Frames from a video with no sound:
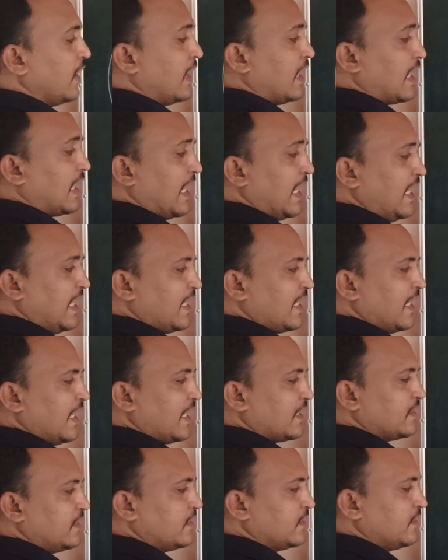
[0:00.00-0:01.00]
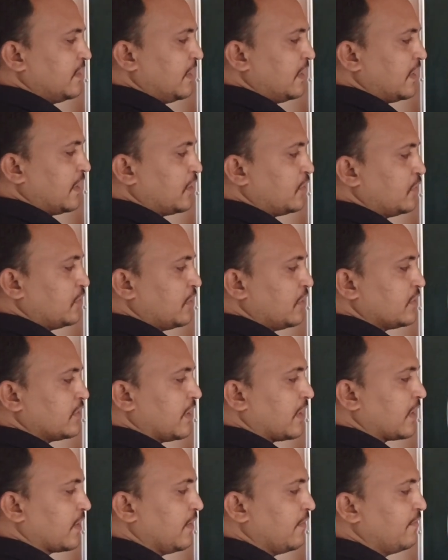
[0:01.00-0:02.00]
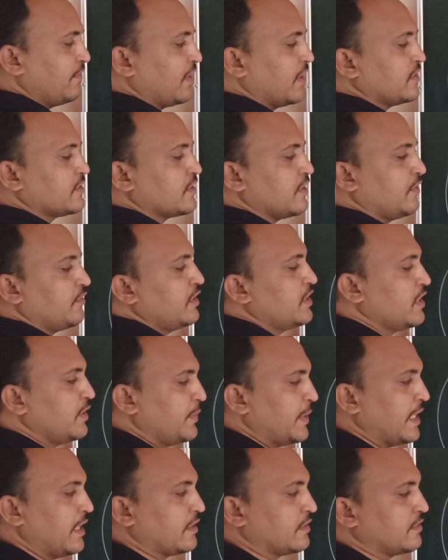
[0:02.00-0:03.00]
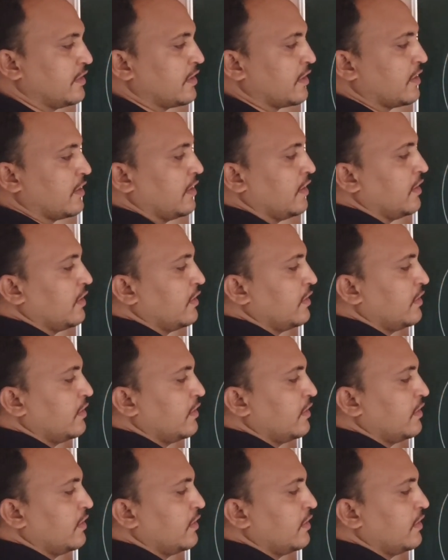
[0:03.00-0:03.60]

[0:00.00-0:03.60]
radical axis nearer to the circumference of the bigger circle.